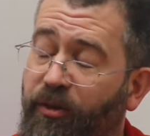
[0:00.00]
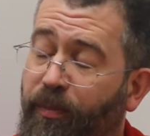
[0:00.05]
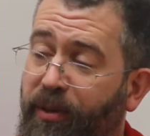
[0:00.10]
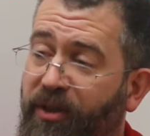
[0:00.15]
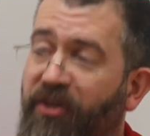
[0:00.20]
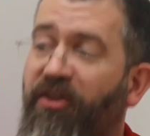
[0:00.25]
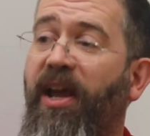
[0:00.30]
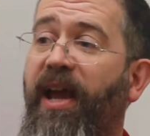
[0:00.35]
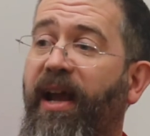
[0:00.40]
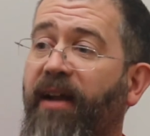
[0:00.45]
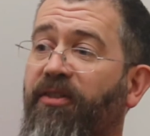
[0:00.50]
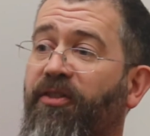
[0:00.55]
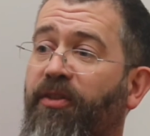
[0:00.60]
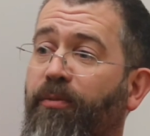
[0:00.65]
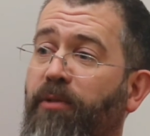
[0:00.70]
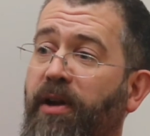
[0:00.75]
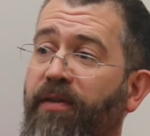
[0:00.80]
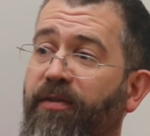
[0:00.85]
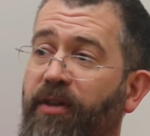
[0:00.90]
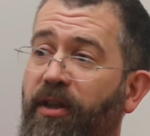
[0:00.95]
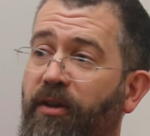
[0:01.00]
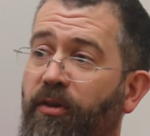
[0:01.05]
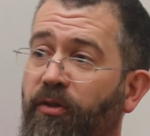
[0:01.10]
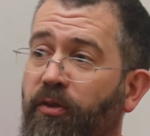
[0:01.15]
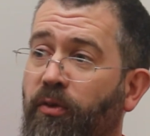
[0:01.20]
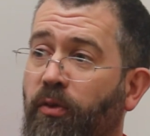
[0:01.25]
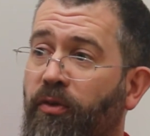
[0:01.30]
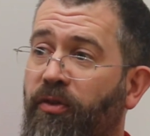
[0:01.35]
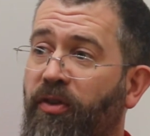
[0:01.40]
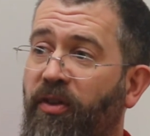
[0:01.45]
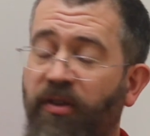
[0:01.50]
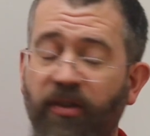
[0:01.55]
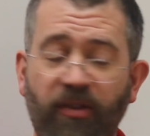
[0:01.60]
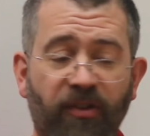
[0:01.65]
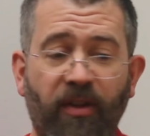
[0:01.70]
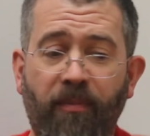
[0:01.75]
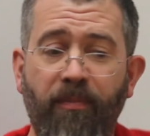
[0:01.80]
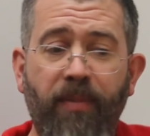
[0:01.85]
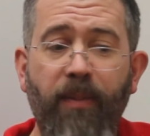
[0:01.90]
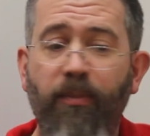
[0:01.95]
to protect some revenue sources, and
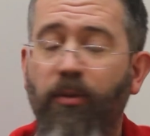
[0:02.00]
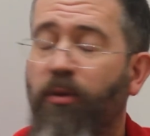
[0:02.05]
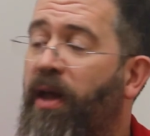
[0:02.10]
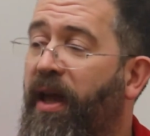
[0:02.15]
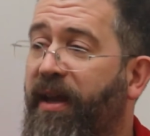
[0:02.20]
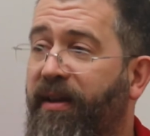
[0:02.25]
some people